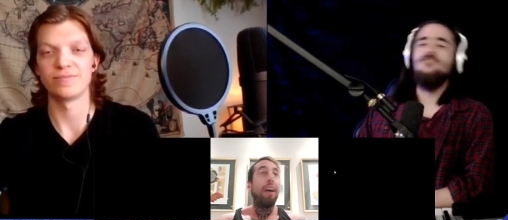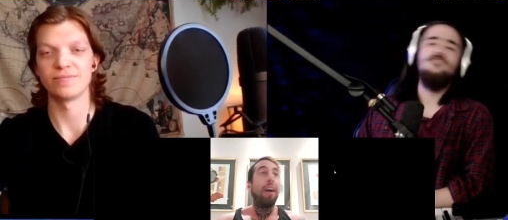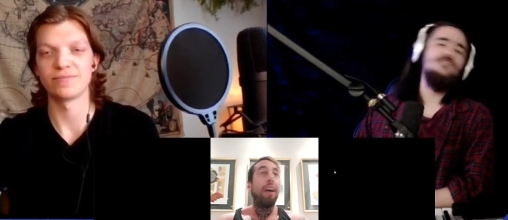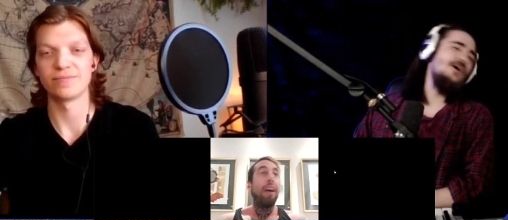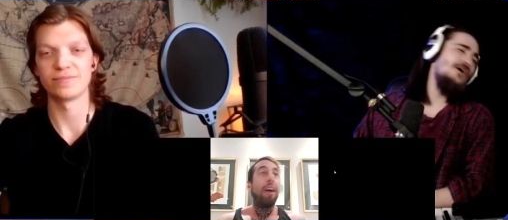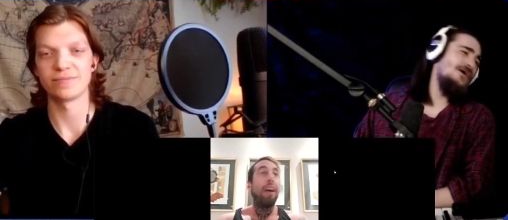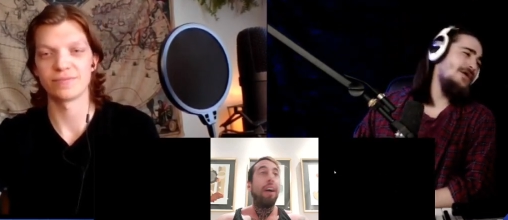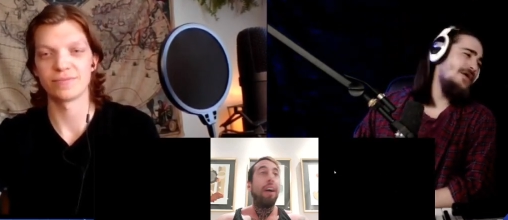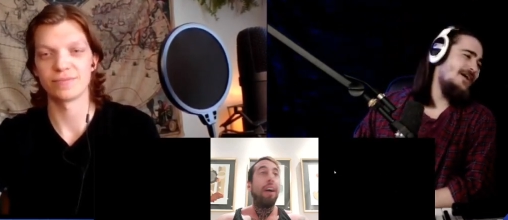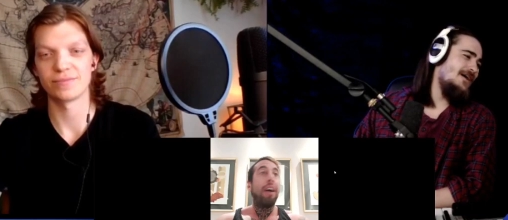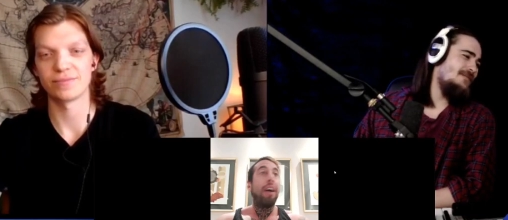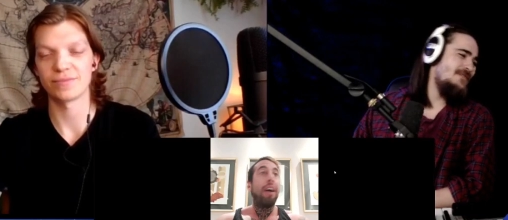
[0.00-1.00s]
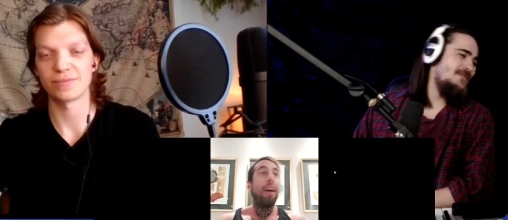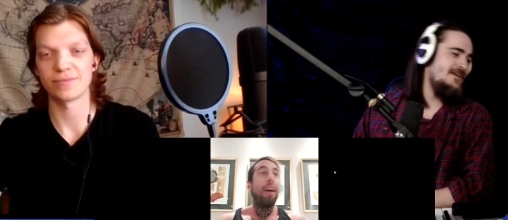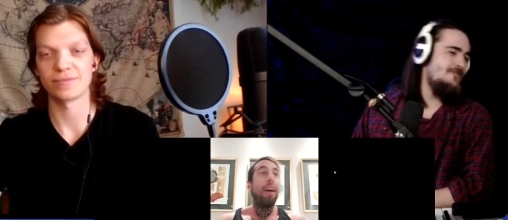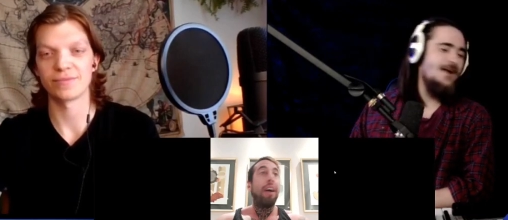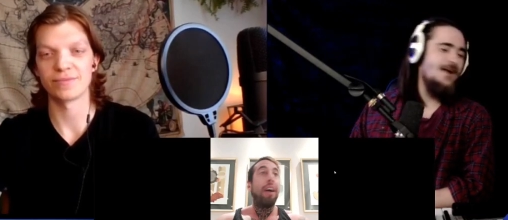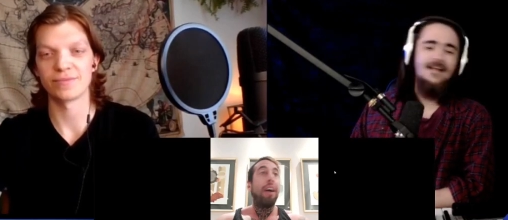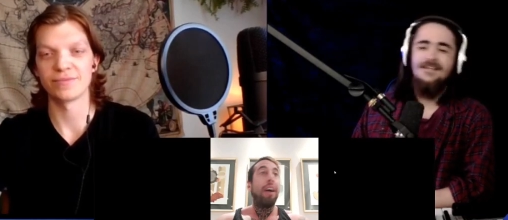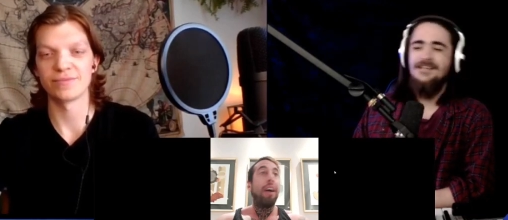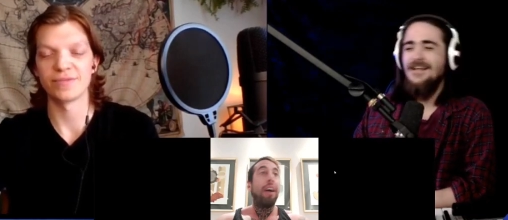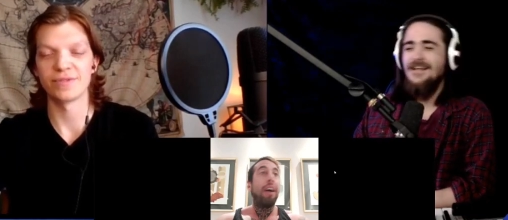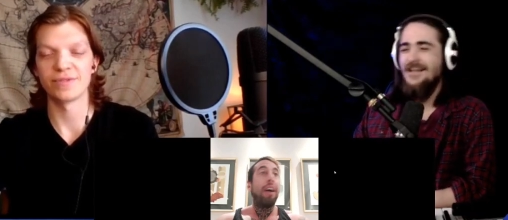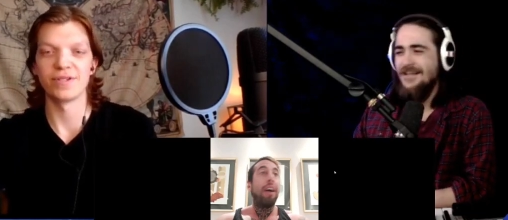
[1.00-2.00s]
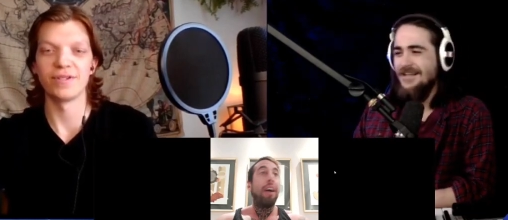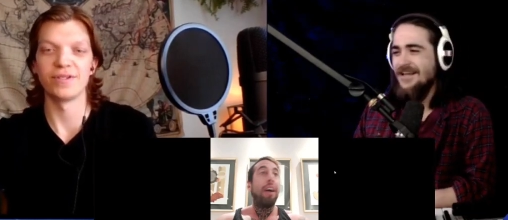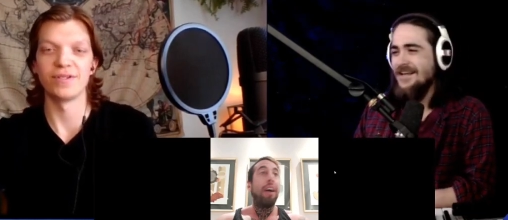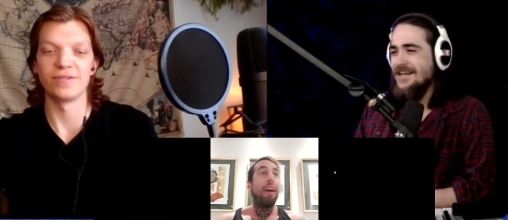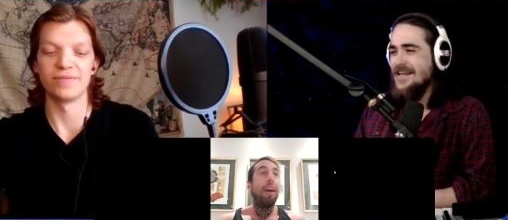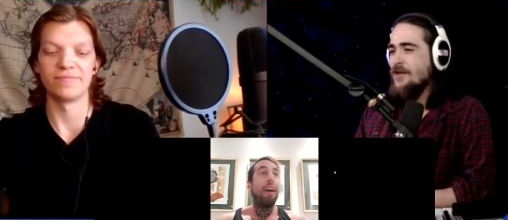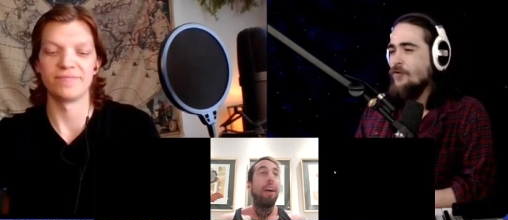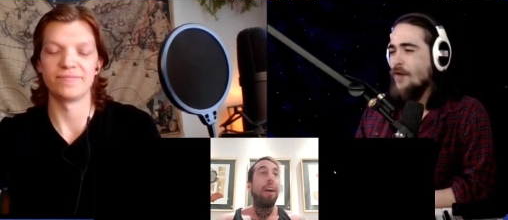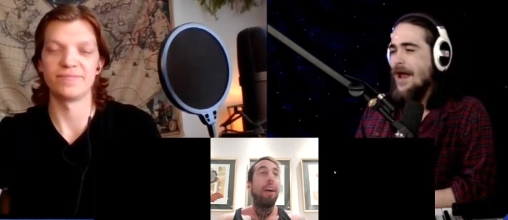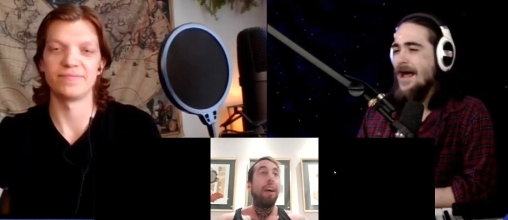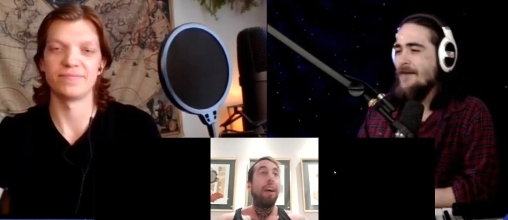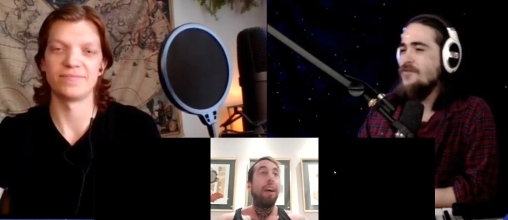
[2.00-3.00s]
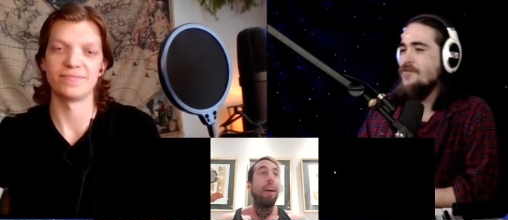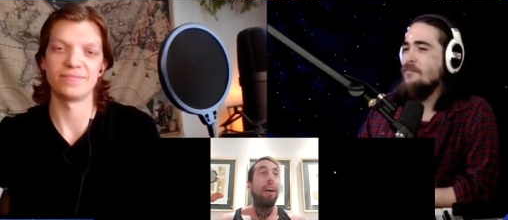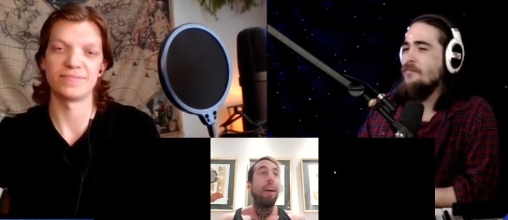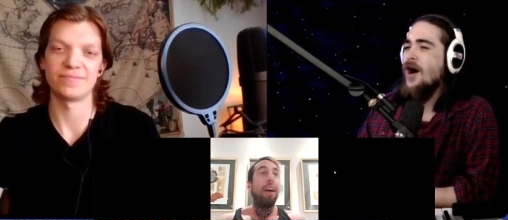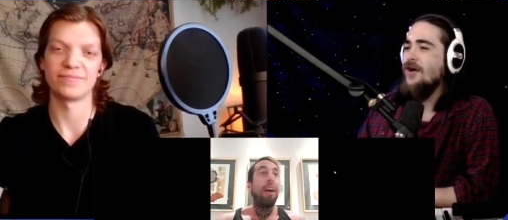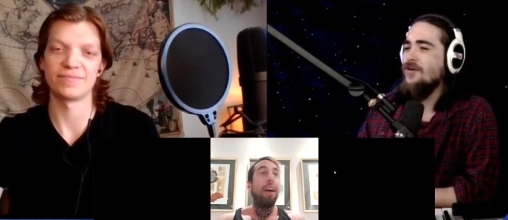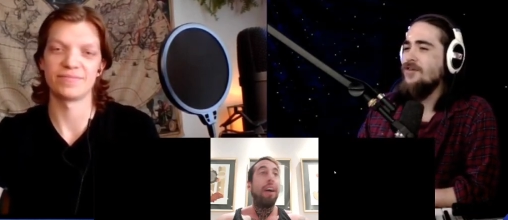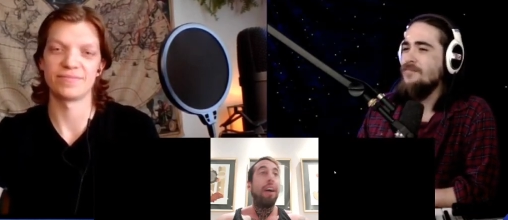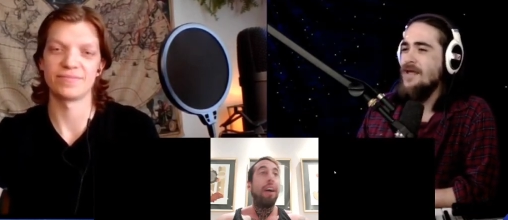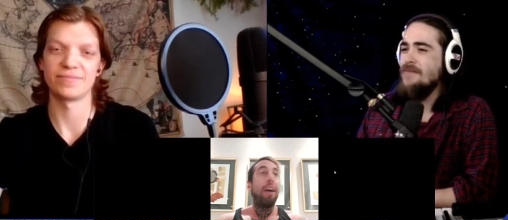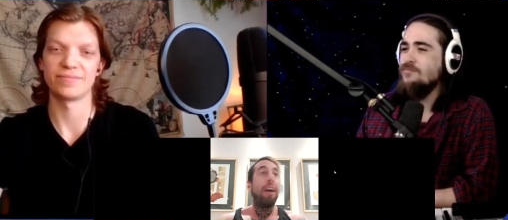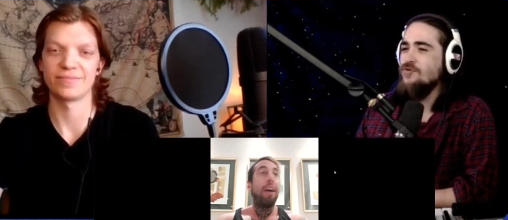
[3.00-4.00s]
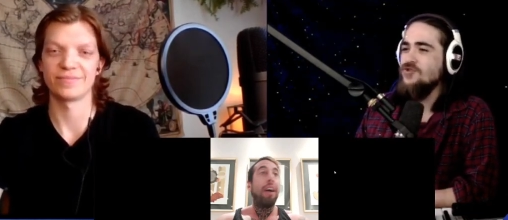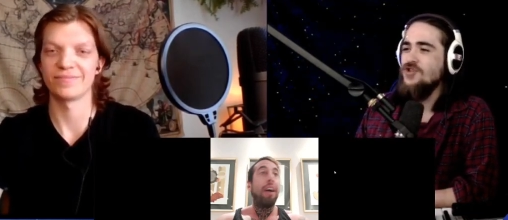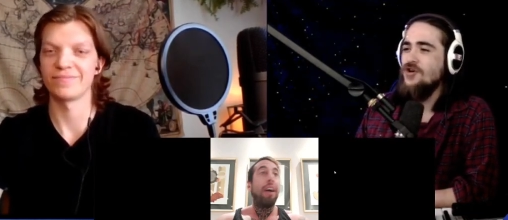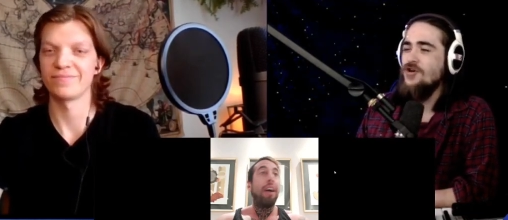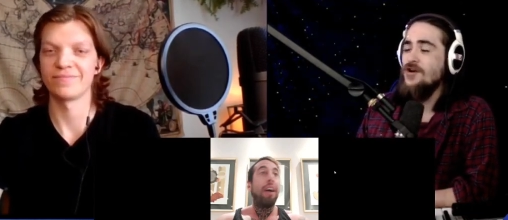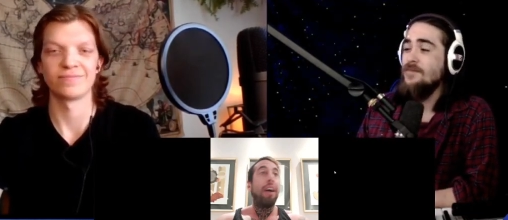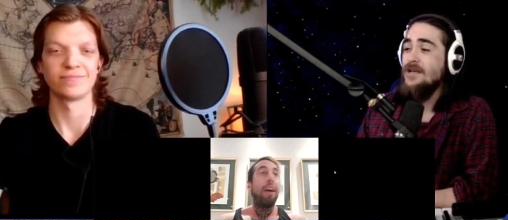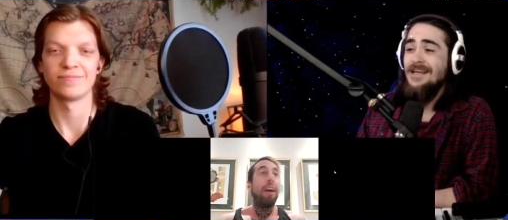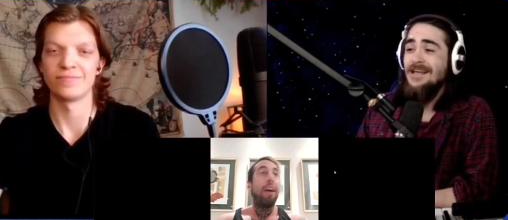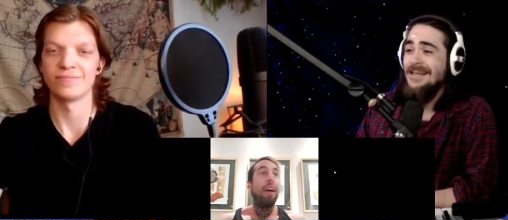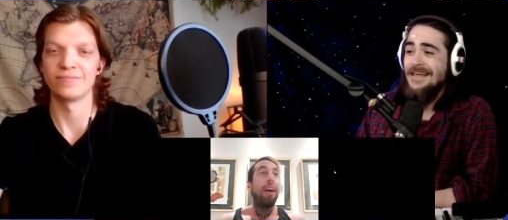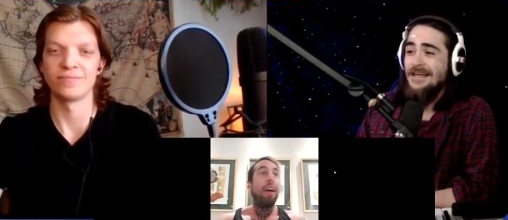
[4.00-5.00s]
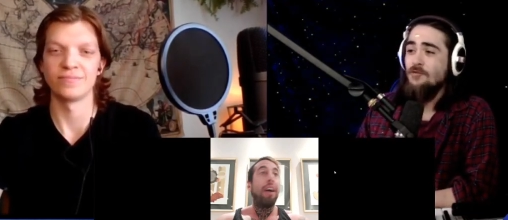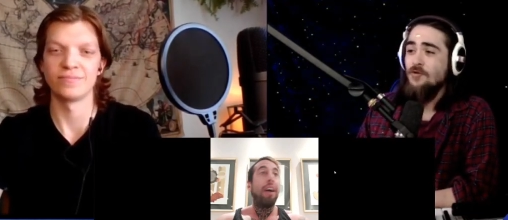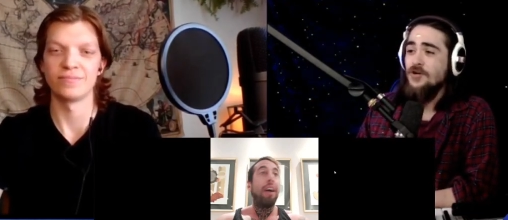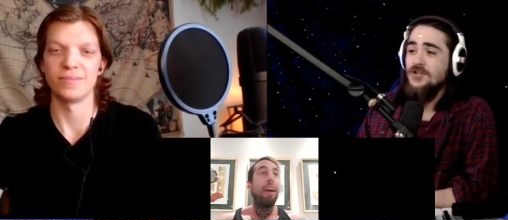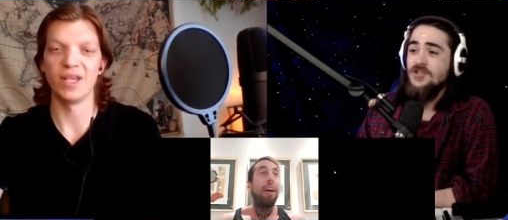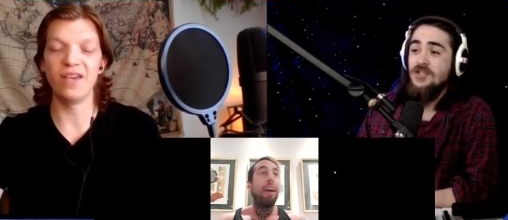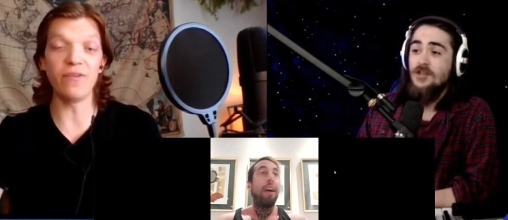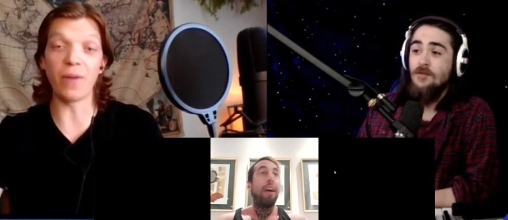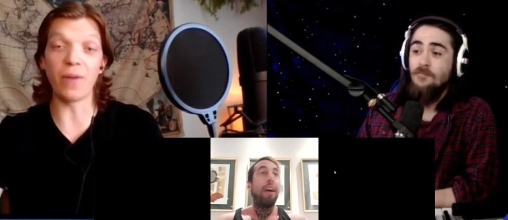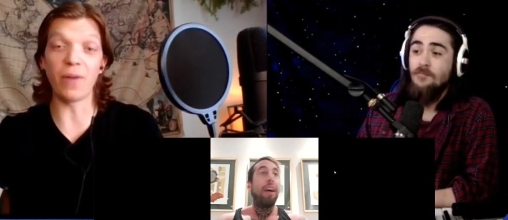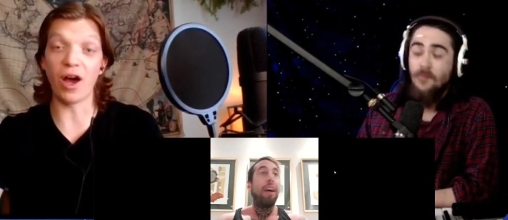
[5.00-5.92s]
Speaker 1: syrup! He went in and he grabbed the bottle of maple syrup. It was the he even